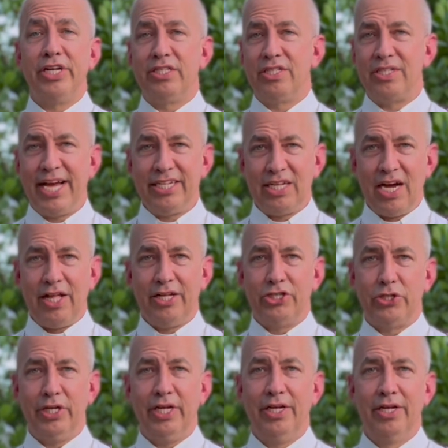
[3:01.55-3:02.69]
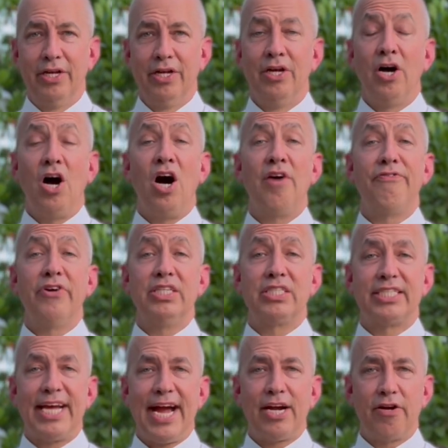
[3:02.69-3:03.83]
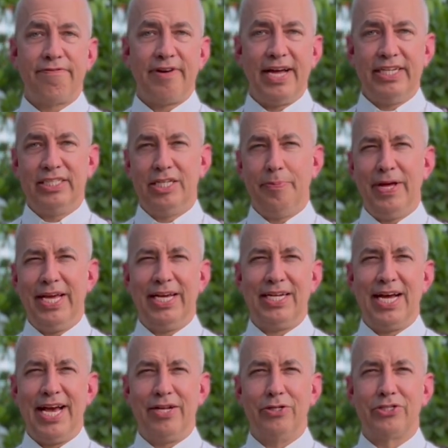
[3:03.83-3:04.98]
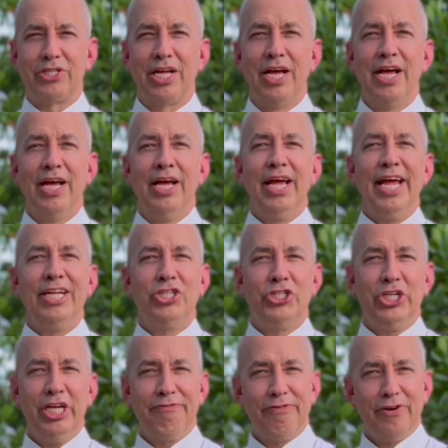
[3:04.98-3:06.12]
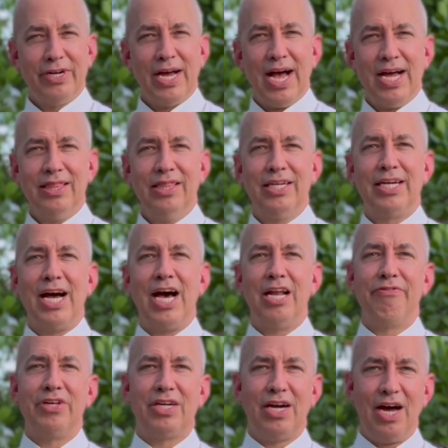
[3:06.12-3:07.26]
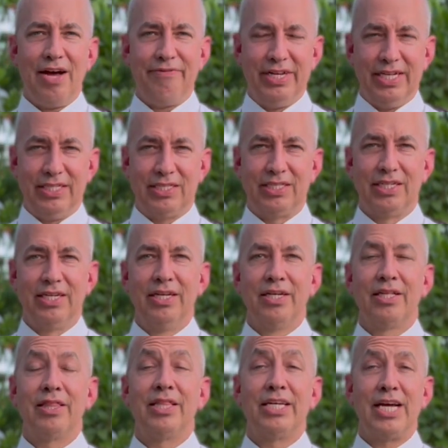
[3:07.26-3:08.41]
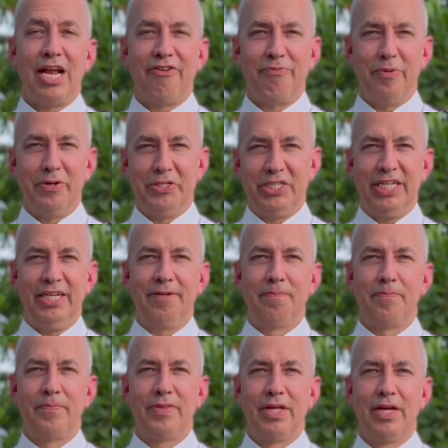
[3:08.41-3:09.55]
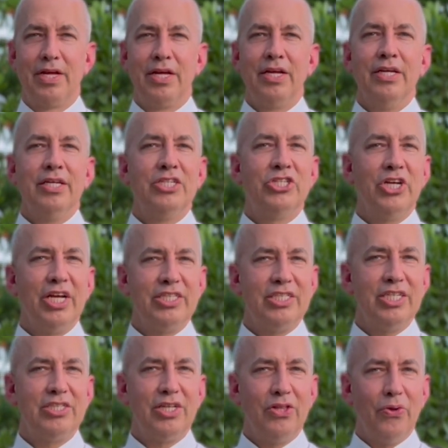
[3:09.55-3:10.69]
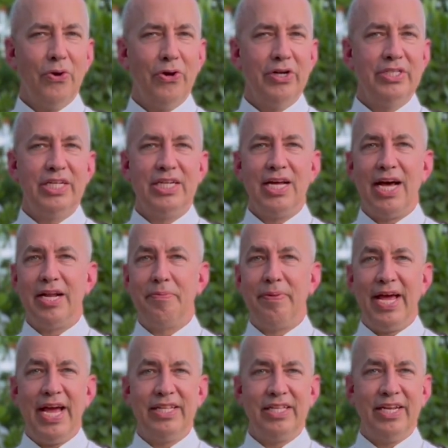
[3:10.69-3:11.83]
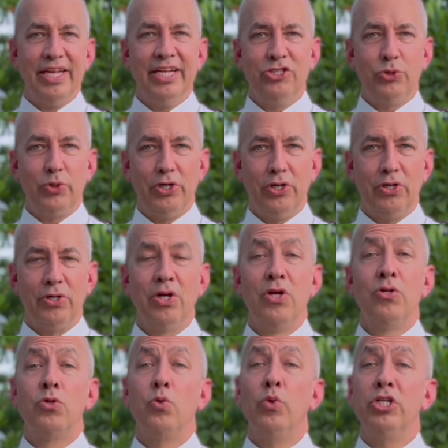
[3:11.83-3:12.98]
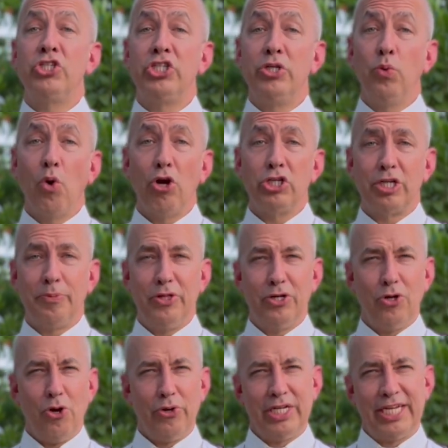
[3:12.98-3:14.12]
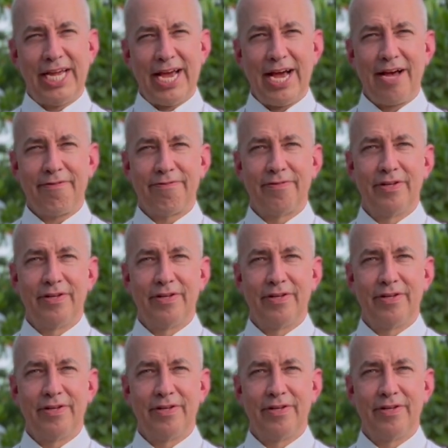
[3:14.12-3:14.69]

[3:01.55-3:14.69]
into idolatry, offering sacrifice to pagan idols, and she had forgotten the God of the covenant, the God of mercy. Just as the Lord did not abandon Israel when she worshiped the golden calf,